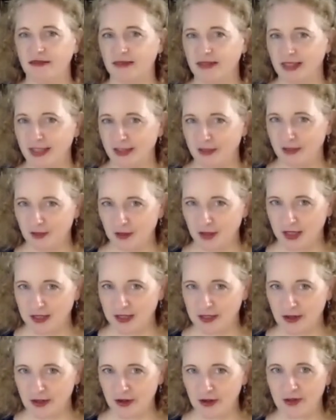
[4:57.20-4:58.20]
in their
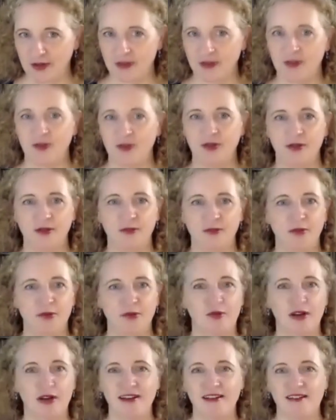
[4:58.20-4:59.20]
leotard. But
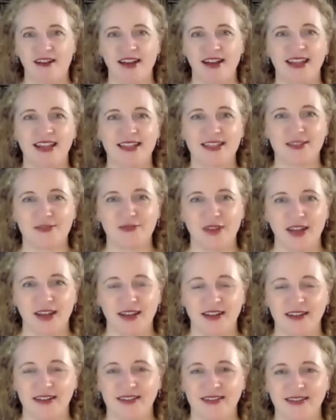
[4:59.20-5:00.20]
why not? It's
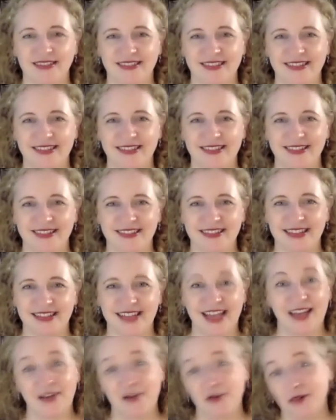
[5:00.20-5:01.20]
fun
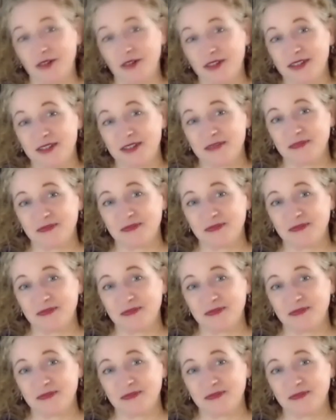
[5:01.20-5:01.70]
and it works.